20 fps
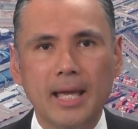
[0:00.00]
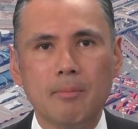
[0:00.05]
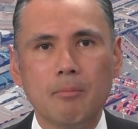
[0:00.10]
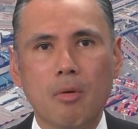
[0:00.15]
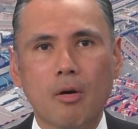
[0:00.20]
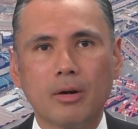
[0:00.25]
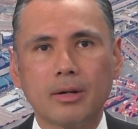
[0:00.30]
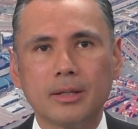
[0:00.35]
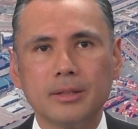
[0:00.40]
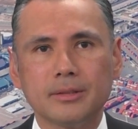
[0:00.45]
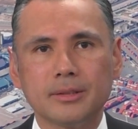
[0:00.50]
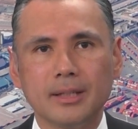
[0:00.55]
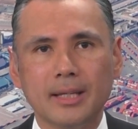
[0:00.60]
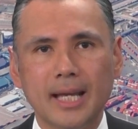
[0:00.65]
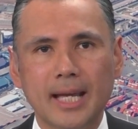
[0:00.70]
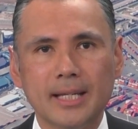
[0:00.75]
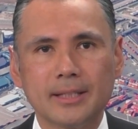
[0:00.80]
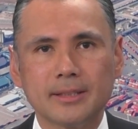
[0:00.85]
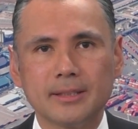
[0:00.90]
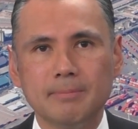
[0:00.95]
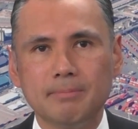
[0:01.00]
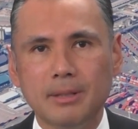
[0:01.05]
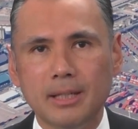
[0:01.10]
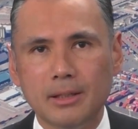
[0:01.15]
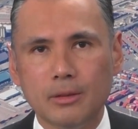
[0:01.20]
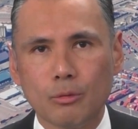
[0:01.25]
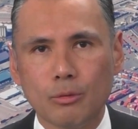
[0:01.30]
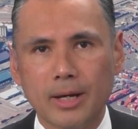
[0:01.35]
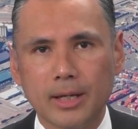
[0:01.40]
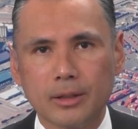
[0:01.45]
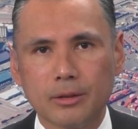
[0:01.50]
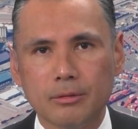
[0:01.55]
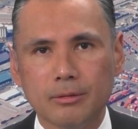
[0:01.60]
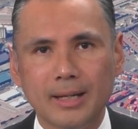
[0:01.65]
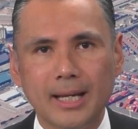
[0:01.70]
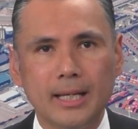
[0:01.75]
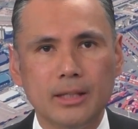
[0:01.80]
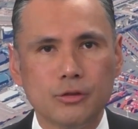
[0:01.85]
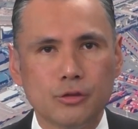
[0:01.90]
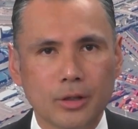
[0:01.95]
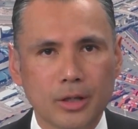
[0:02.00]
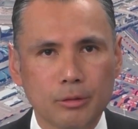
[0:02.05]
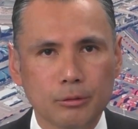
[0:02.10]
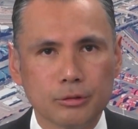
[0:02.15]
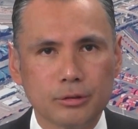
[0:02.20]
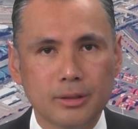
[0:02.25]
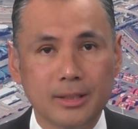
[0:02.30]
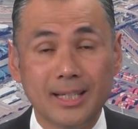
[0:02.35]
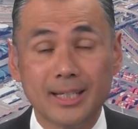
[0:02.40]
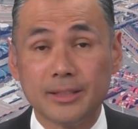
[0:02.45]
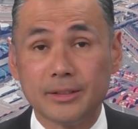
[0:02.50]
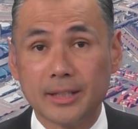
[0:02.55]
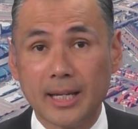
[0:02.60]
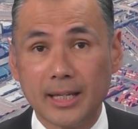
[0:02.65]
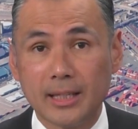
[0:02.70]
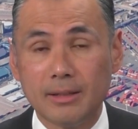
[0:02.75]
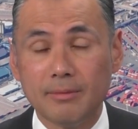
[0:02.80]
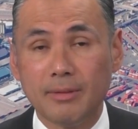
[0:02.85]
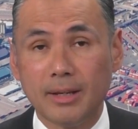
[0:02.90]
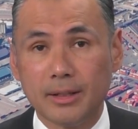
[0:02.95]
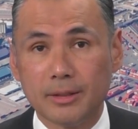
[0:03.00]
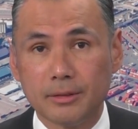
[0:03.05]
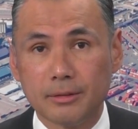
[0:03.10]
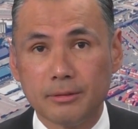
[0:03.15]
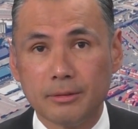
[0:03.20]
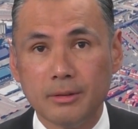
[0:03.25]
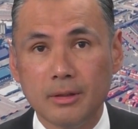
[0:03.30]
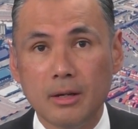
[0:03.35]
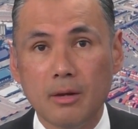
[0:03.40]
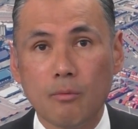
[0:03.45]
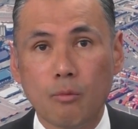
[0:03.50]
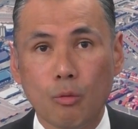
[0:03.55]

and Mark is the S&P Director and JOC Executive Editor